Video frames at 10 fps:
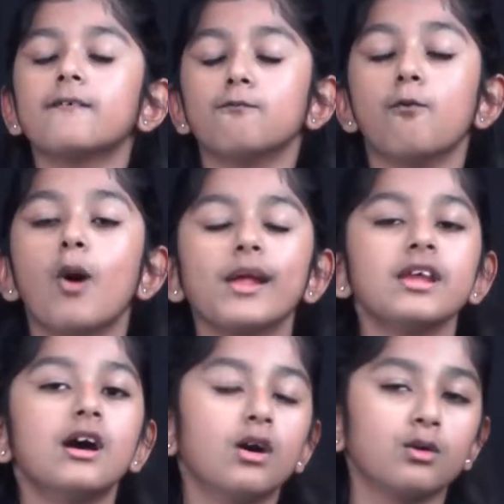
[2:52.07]
one
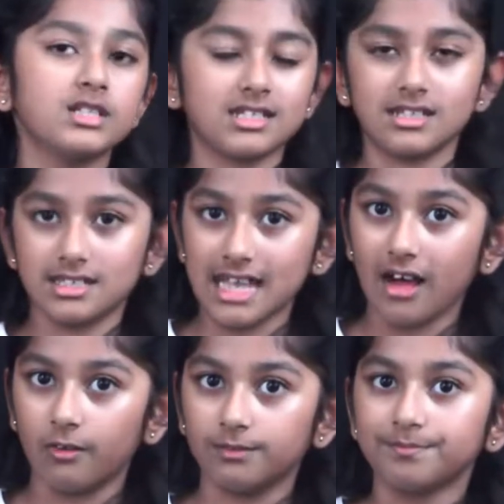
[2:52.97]
host
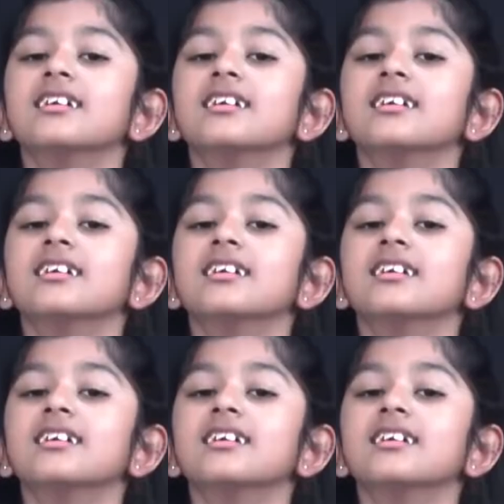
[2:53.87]
cell.